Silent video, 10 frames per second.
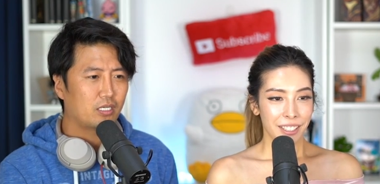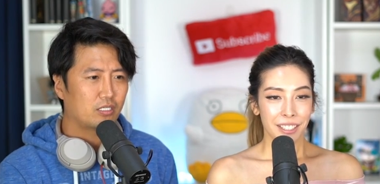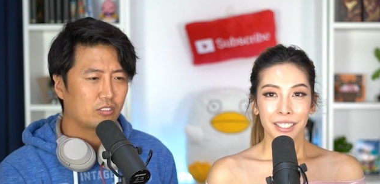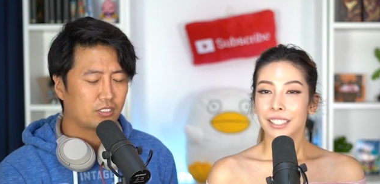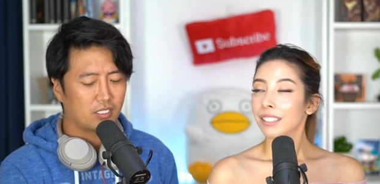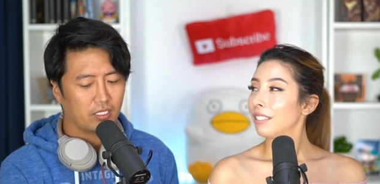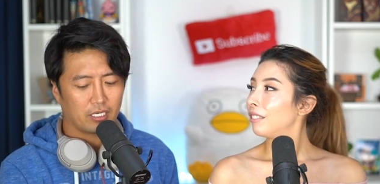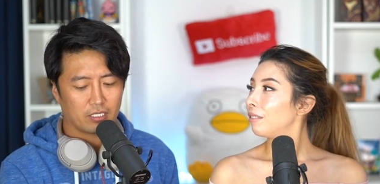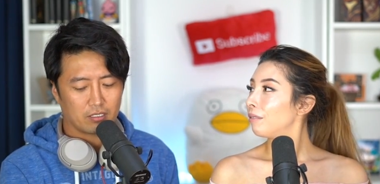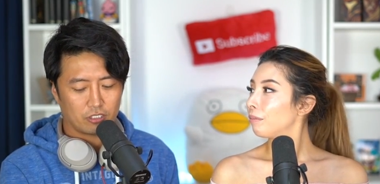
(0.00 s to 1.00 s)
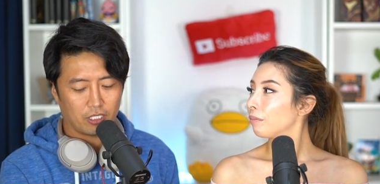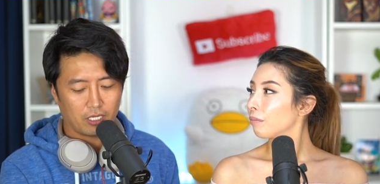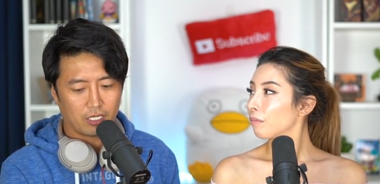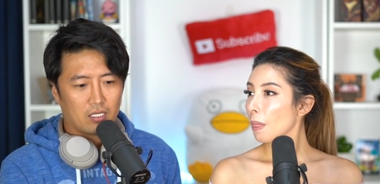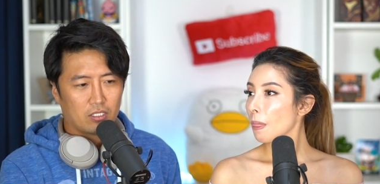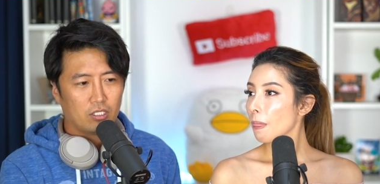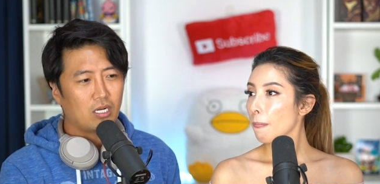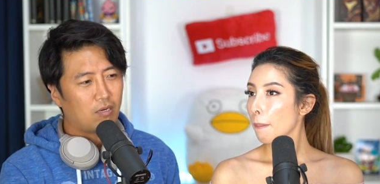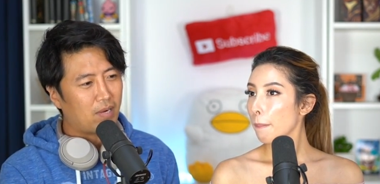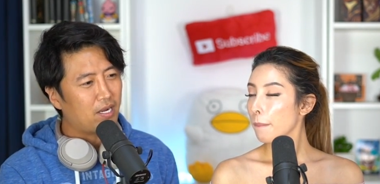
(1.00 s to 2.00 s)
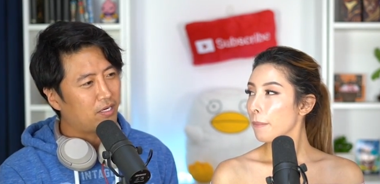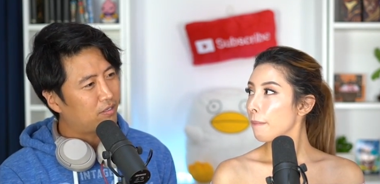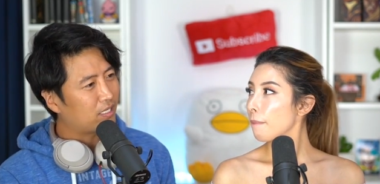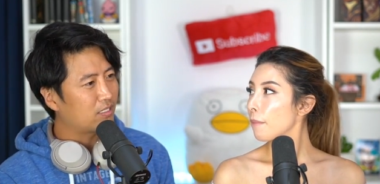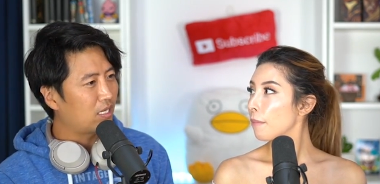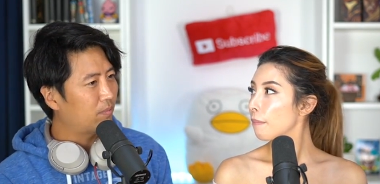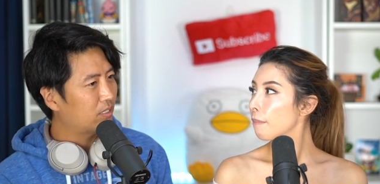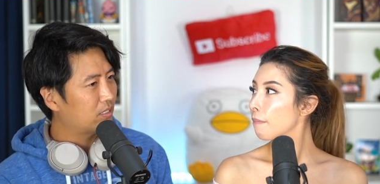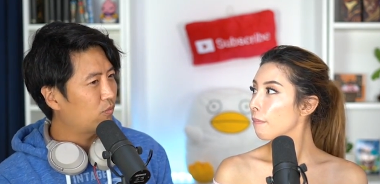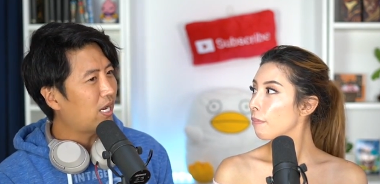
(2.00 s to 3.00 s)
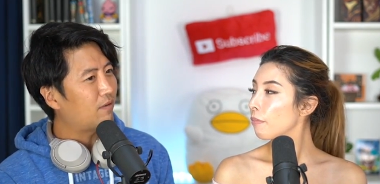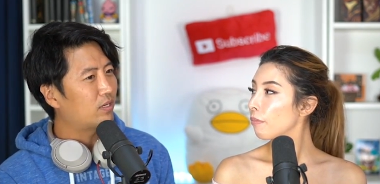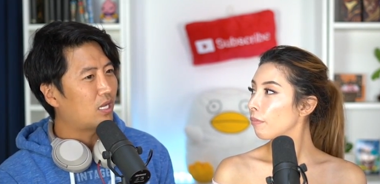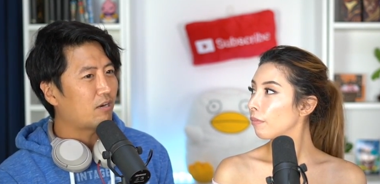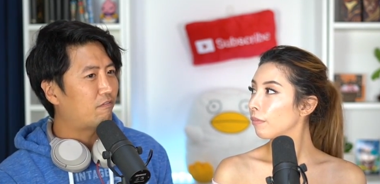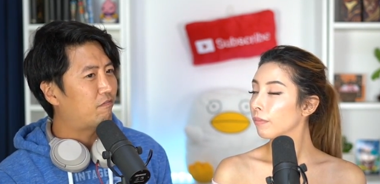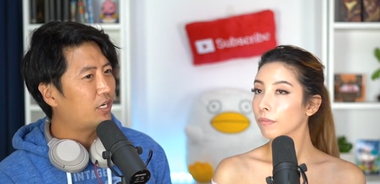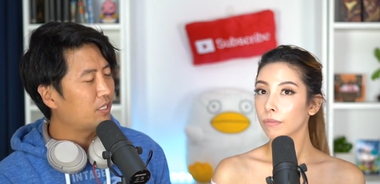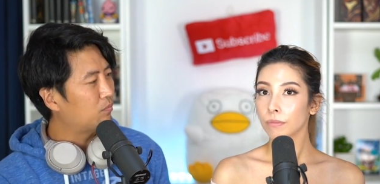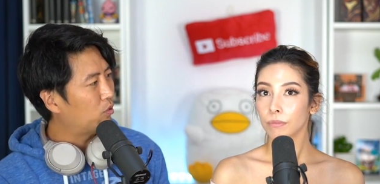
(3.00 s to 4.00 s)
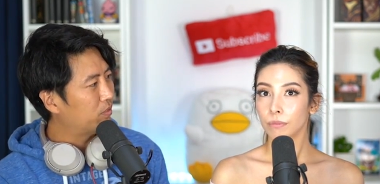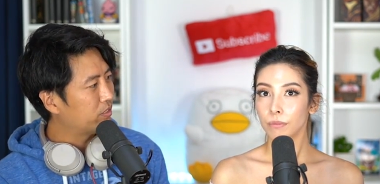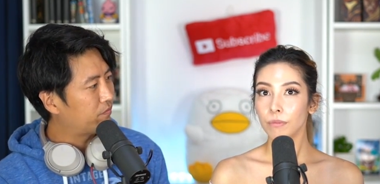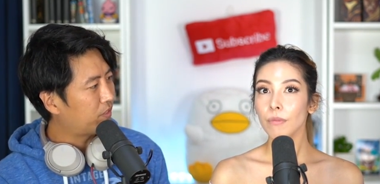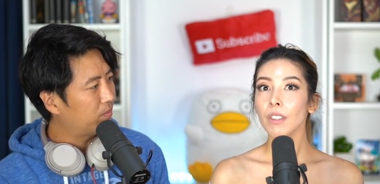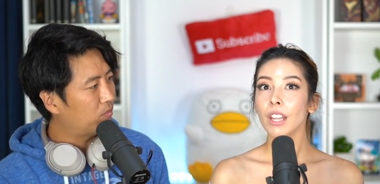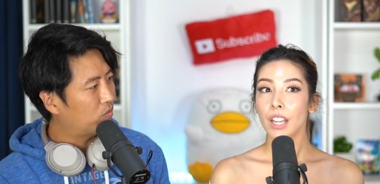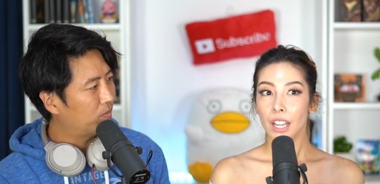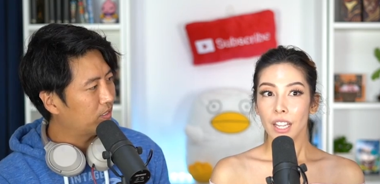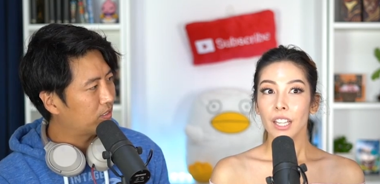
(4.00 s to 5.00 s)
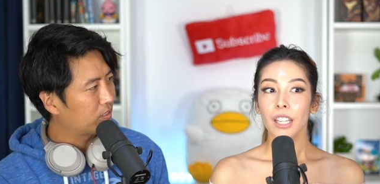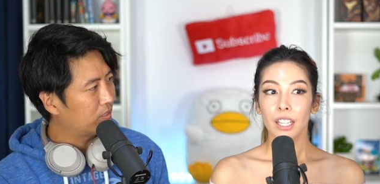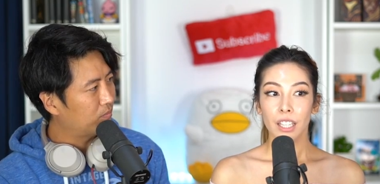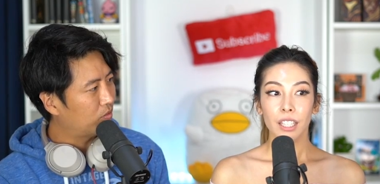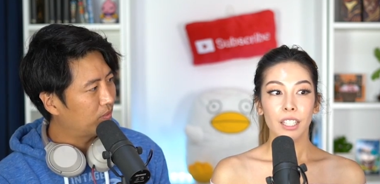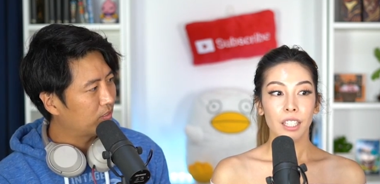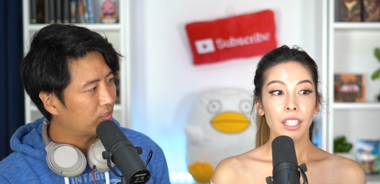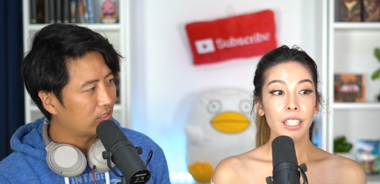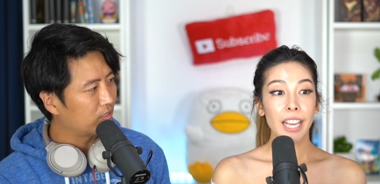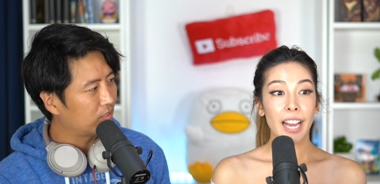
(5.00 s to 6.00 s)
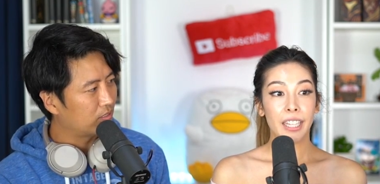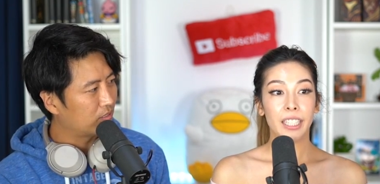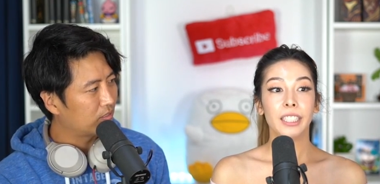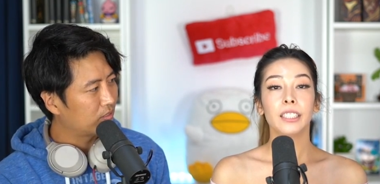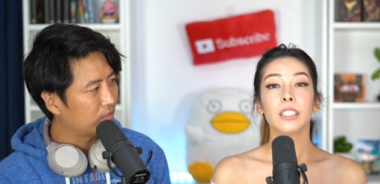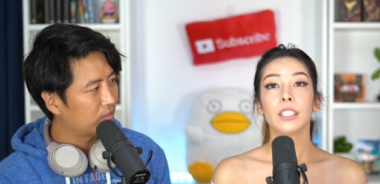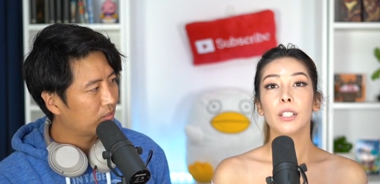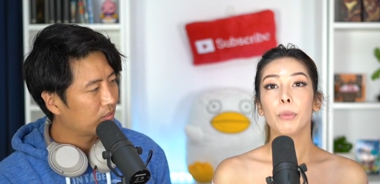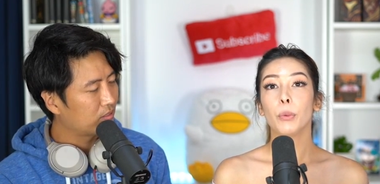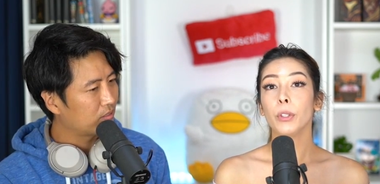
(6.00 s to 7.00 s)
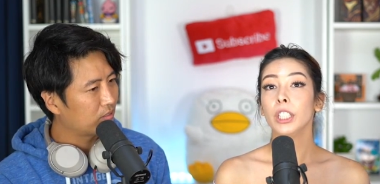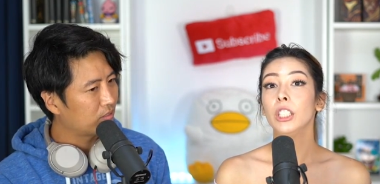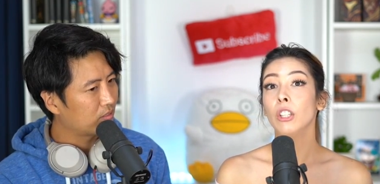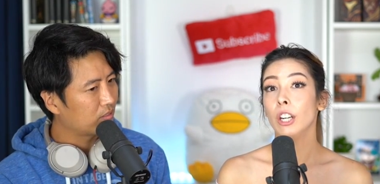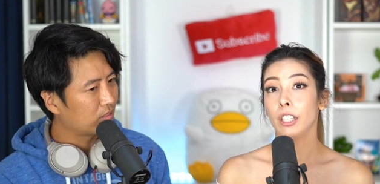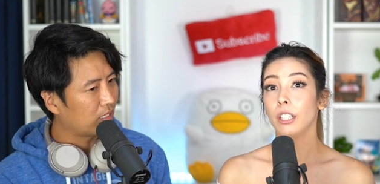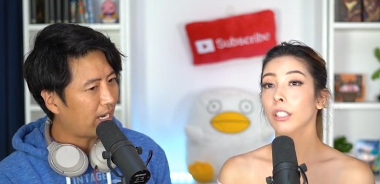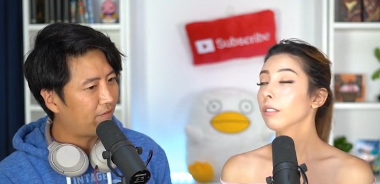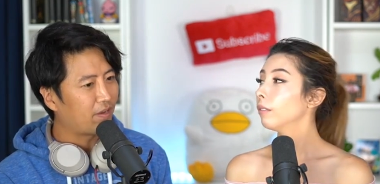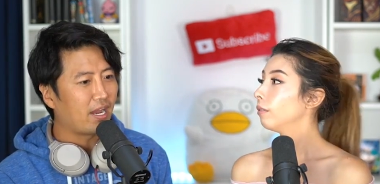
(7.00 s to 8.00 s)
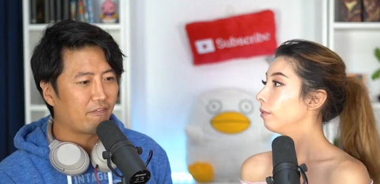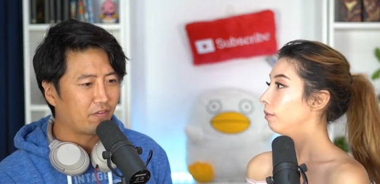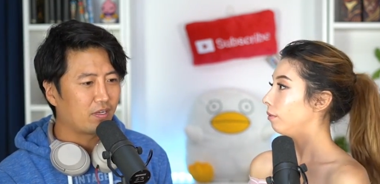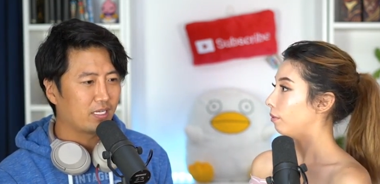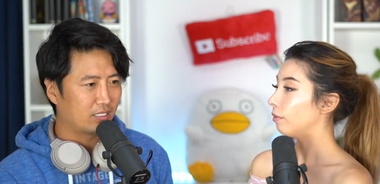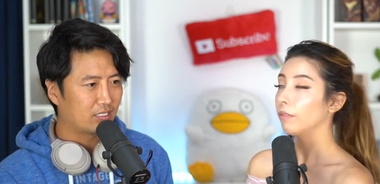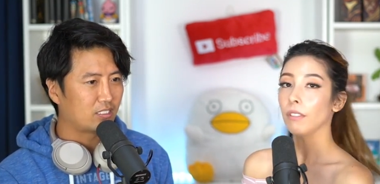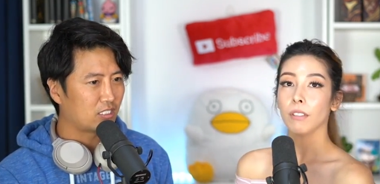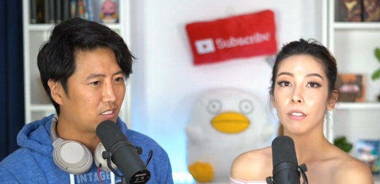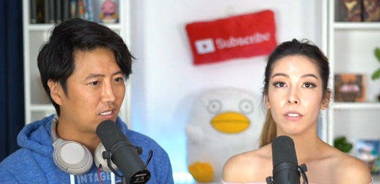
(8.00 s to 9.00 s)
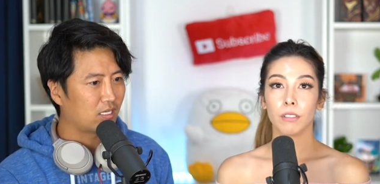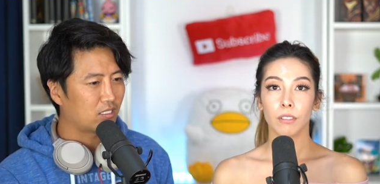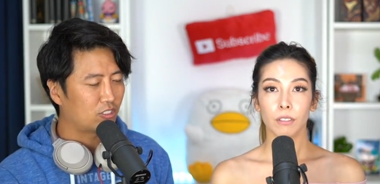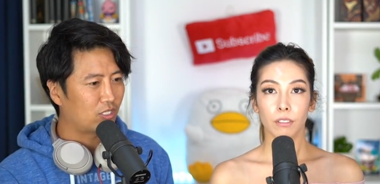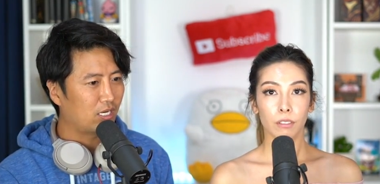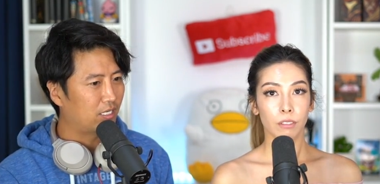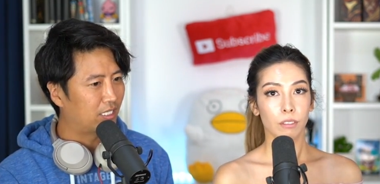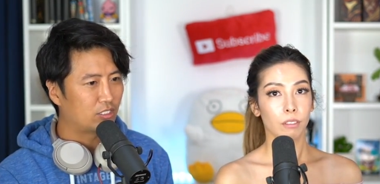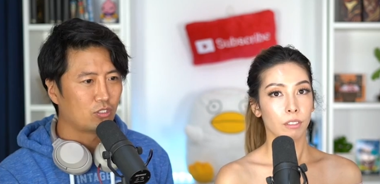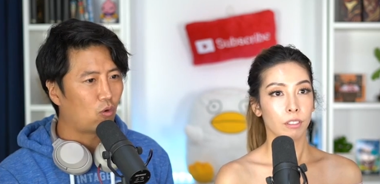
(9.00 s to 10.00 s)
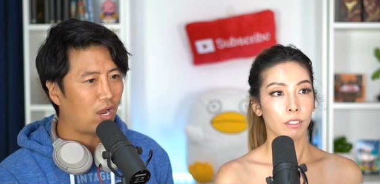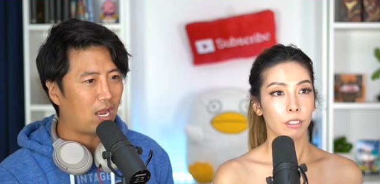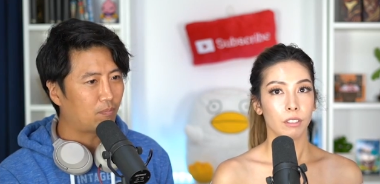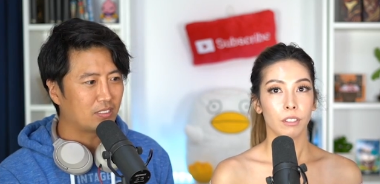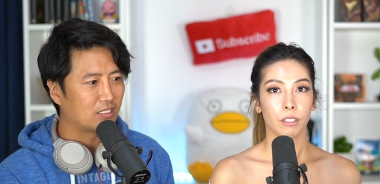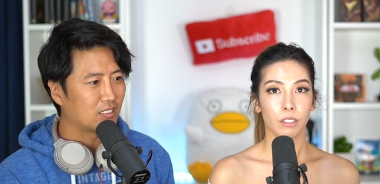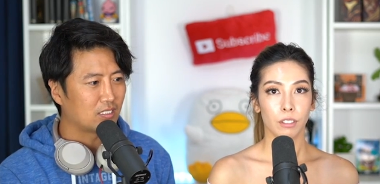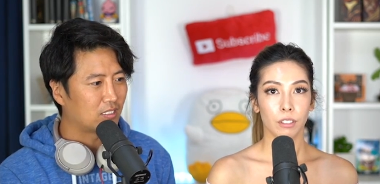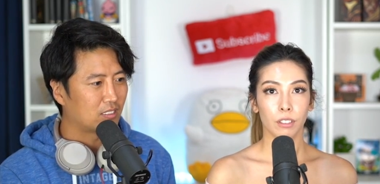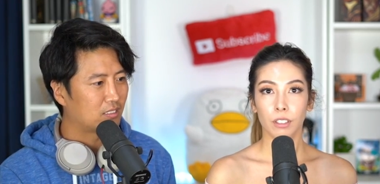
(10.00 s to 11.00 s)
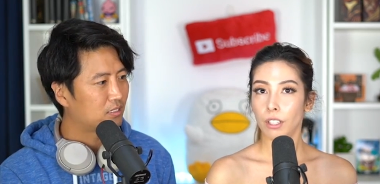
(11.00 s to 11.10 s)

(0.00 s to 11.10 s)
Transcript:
Speaker 1: though, just looking at the trailer, you know how My Hero Academia is, we have a lot of funny moments, fun moments, good moments.
Speaker 2: And yeah, this season's going to be really dark.
Speaker 1: I feel like this, just looking at the trailer, there's no happy scene in this.